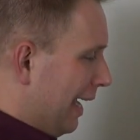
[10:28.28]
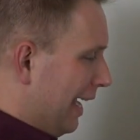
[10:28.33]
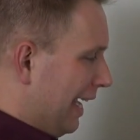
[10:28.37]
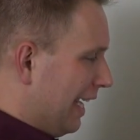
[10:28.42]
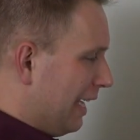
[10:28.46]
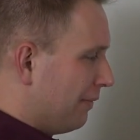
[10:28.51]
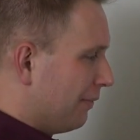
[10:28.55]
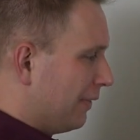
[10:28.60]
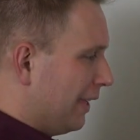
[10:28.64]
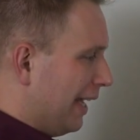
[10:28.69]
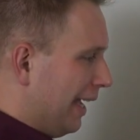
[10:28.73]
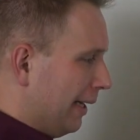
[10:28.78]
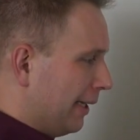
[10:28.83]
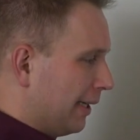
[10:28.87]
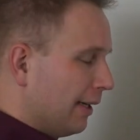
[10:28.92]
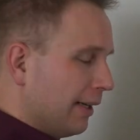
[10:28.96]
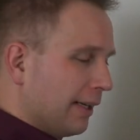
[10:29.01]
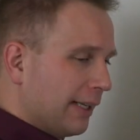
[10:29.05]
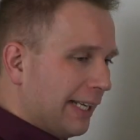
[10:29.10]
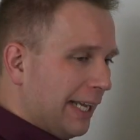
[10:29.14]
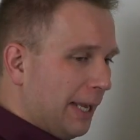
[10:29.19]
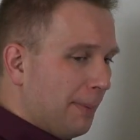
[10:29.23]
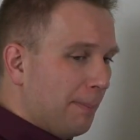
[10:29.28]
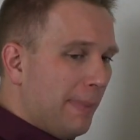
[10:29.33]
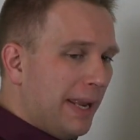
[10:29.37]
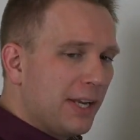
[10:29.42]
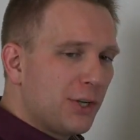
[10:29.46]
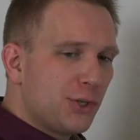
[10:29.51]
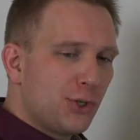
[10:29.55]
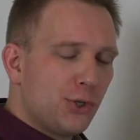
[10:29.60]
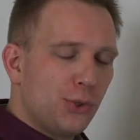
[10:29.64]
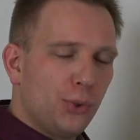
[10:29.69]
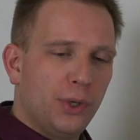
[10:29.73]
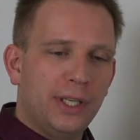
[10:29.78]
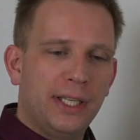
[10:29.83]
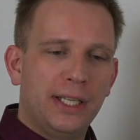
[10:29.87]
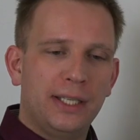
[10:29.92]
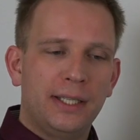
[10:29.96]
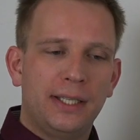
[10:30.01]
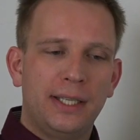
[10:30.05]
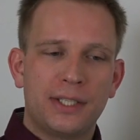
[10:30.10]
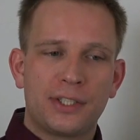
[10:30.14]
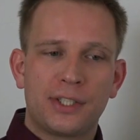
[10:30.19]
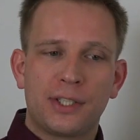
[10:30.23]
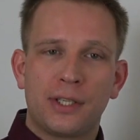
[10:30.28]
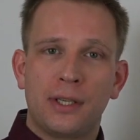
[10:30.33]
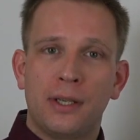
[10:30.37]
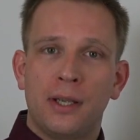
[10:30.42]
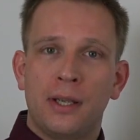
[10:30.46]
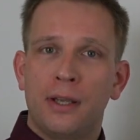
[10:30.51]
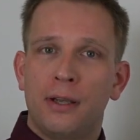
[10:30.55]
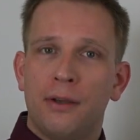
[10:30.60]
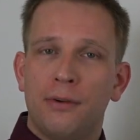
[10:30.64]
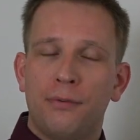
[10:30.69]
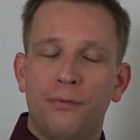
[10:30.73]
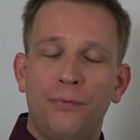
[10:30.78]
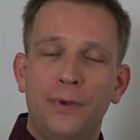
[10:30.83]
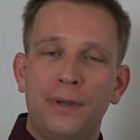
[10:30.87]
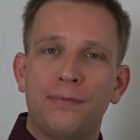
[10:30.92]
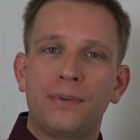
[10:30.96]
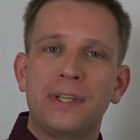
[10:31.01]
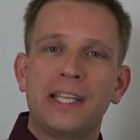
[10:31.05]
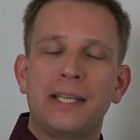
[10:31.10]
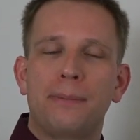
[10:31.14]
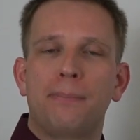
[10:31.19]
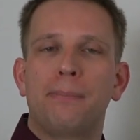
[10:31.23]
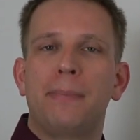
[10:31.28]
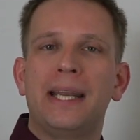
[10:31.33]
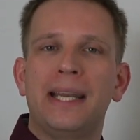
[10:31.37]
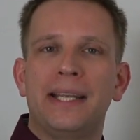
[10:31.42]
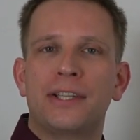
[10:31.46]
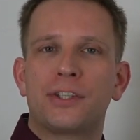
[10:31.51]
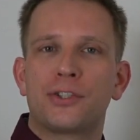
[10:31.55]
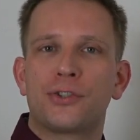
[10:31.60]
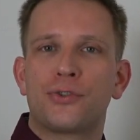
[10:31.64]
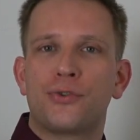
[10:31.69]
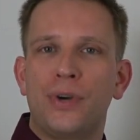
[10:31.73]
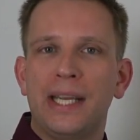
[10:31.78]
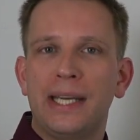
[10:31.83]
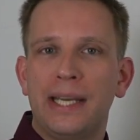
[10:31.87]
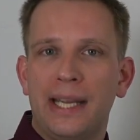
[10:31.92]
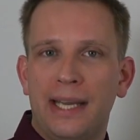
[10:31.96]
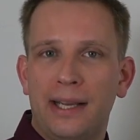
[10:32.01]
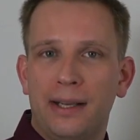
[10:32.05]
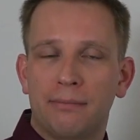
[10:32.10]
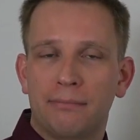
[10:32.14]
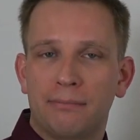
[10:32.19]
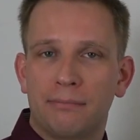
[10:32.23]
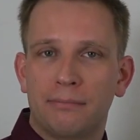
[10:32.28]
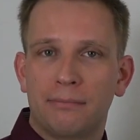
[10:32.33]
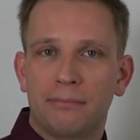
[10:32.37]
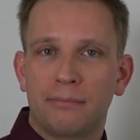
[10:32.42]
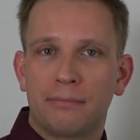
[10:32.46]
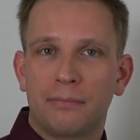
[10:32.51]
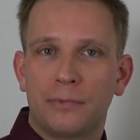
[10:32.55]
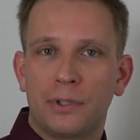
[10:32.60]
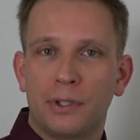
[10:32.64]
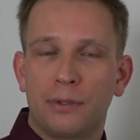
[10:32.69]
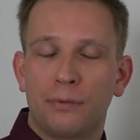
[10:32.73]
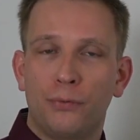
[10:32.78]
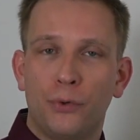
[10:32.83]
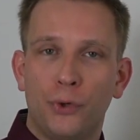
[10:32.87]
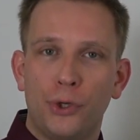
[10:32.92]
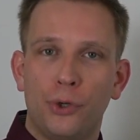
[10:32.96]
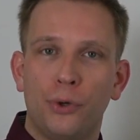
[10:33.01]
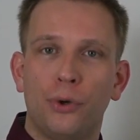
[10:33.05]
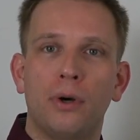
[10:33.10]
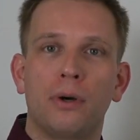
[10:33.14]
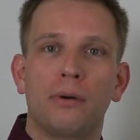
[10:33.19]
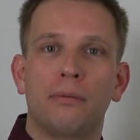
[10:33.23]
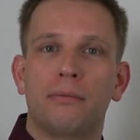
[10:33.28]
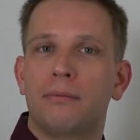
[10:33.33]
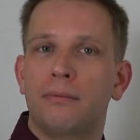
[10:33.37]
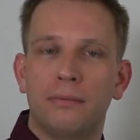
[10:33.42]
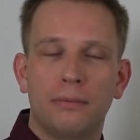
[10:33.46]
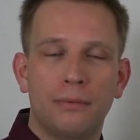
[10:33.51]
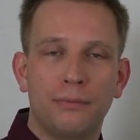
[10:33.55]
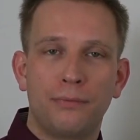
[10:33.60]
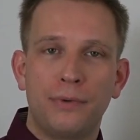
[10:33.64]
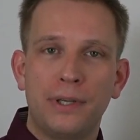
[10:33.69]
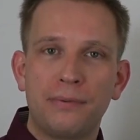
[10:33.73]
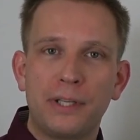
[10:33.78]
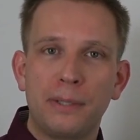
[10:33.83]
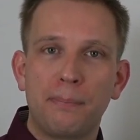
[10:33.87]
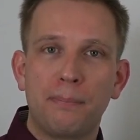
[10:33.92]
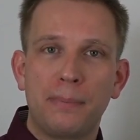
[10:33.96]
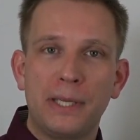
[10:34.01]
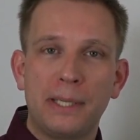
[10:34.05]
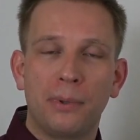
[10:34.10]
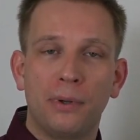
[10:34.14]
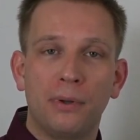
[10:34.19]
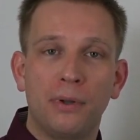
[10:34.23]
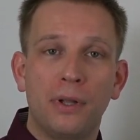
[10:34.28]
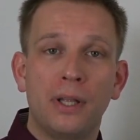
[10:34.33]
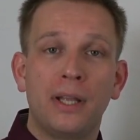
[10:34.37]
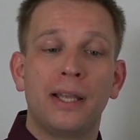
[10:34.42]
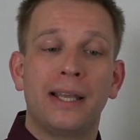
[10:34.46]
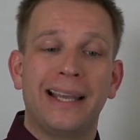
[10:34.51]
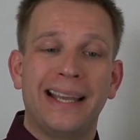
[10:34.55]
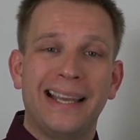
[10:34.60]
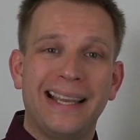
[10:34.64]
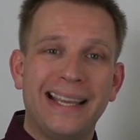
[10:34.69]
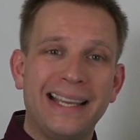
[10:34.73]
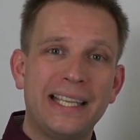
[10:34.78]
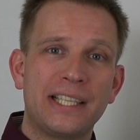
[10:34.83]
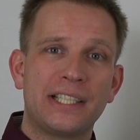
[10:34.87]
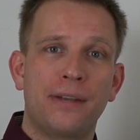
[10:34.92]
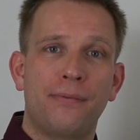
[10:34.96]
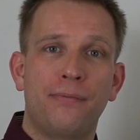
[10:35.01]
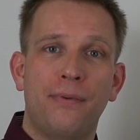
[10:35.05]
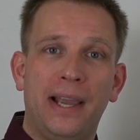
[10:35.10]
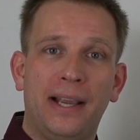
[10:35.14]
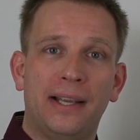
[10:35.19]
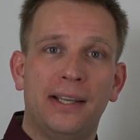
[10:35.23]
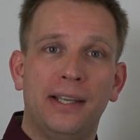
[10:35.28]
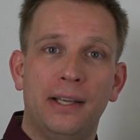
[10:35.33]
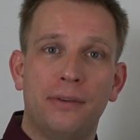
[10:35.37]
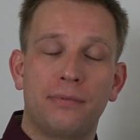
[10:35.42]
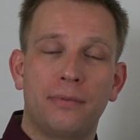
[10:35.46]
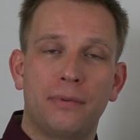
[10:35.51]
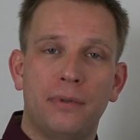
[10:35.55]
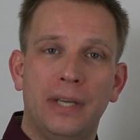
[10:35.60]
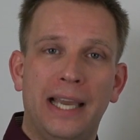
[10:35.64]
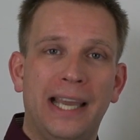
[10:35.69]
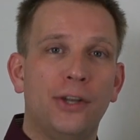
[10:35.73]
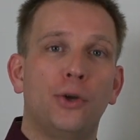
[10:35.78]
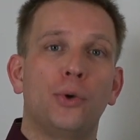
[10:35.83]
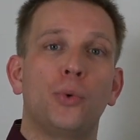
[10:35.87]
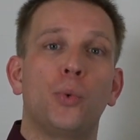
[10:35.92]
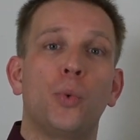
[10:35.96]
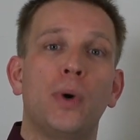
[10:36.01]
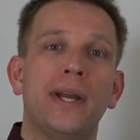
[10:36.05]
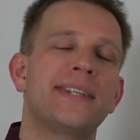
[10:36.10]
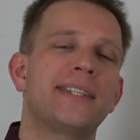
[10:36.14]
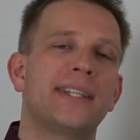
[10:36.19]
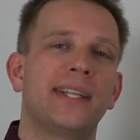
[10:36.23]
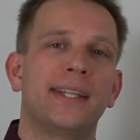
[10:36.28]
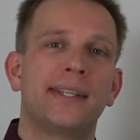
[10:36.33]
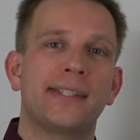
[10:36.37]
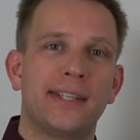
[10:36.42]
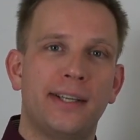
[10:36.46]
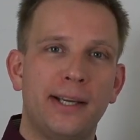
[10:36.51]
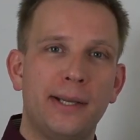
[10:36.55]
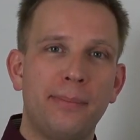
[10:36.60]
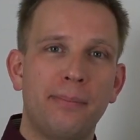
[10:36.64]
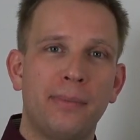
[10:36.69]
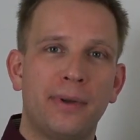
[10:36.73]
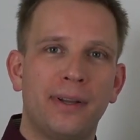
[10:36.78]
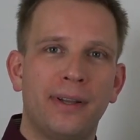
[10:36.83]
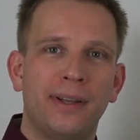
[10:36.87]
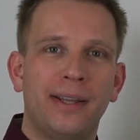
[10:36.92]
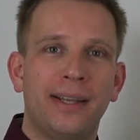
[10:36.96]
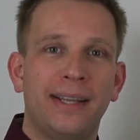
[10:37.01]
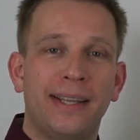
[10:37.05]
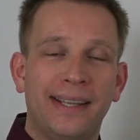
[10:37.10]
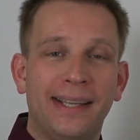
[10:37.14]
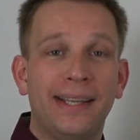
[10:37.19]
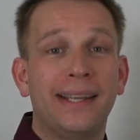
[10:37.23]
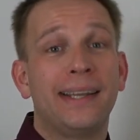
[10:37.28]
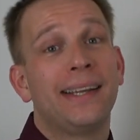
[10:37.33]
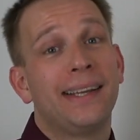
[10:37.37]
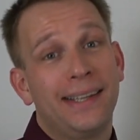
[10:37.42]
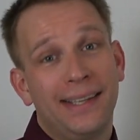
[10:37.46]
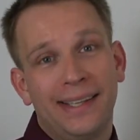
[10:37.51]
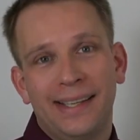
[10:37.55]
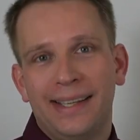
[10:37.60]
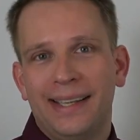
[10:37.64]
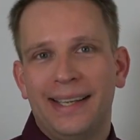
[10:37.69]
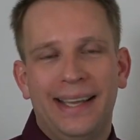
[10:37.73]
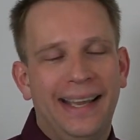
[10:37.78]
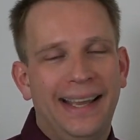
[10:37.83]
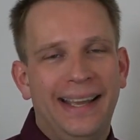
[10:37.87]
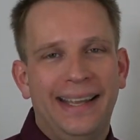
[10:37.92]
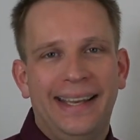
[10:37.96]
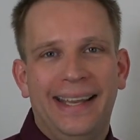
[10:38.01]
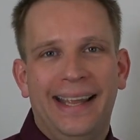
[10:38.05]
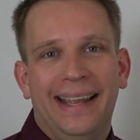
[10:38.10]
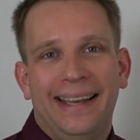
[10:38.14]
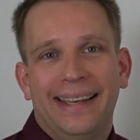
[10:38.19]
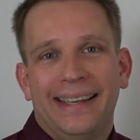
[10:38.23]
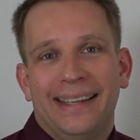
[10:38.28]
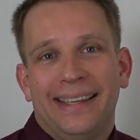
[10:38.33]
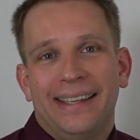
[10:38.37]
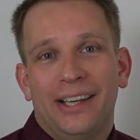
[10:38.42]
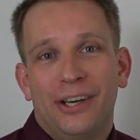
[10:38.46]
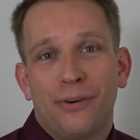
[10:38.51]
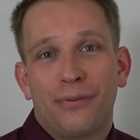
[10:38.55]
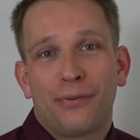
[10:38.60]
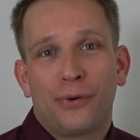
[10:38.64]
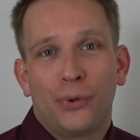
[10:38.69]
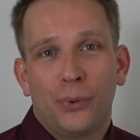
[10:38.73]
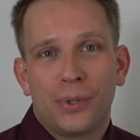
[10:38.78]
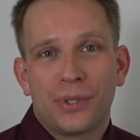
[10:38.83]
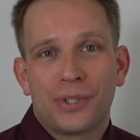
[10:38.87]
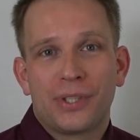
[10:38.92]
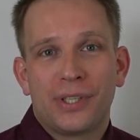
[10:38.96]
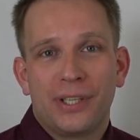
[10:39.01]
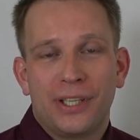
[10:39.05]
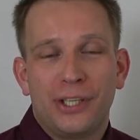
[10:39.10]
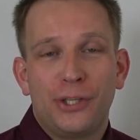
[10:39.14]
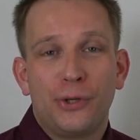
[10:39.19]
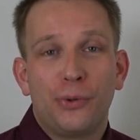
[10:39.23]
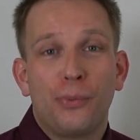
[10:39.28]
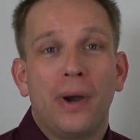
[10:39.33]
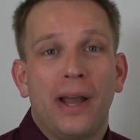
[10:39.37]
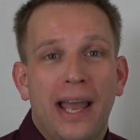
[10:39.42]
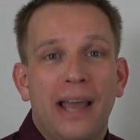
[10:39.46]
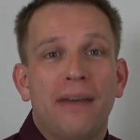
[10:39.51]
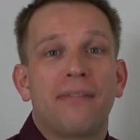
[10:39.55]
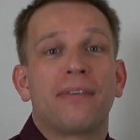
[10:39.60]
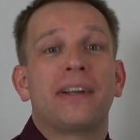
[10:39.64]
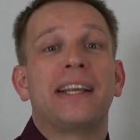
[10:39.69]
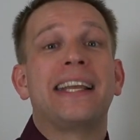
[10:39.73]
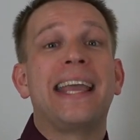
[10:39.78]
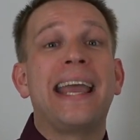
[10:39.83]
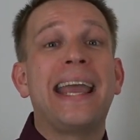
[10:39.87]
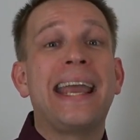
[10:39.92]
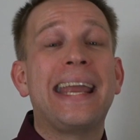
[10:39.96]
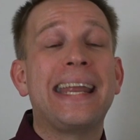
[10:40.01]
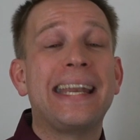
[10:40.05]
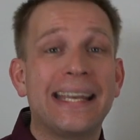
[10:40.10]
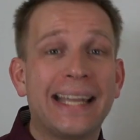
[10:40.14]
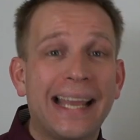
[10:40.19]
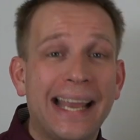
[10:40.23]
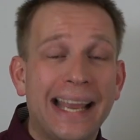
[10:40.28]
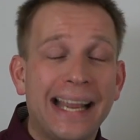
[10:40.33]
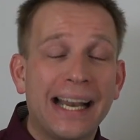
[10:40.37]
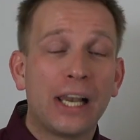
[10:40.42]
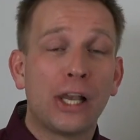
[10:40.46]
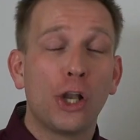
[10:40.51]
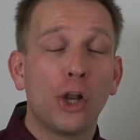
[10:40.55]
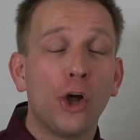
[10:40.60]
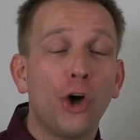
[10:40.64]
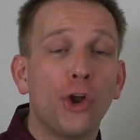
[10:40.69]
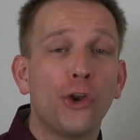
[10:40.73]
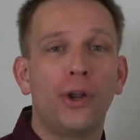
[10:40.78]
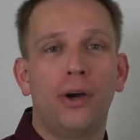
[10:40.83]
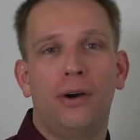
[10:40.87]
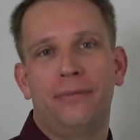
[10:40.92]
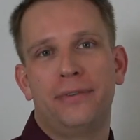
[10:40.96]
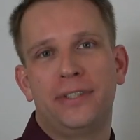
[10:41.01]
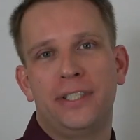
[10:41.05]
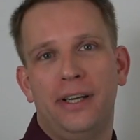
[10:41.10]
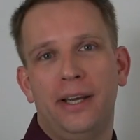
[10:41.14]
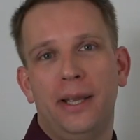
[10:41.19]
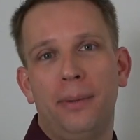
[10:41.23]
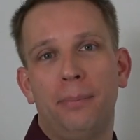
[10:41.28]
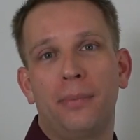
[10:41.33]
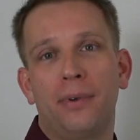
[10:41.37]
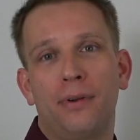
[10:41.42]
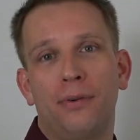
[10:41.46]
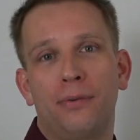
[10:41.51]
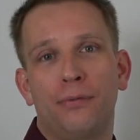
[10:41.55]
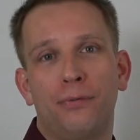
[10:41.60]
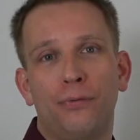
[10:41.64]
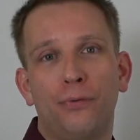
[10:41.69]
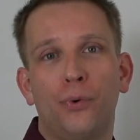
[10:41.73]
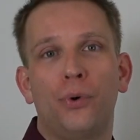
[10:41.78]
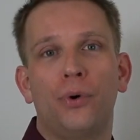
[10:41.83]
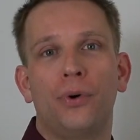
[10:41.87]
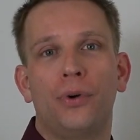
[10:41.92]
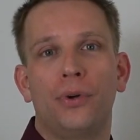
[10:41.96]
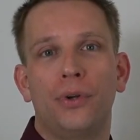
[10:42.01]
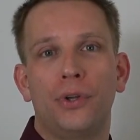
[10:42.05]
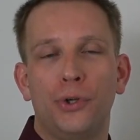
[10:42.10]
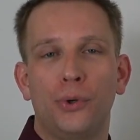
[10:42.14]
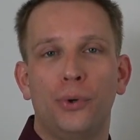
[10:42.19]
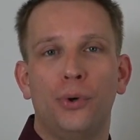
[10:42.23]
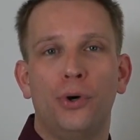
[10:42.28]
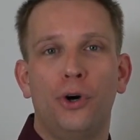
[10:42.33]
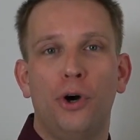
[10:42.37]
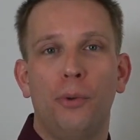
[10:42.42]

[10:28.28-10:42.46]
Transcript: if that can make sure that this 50 minutes training for your 50 people is effective and not wasted time, then of course you have gained a lot of time for your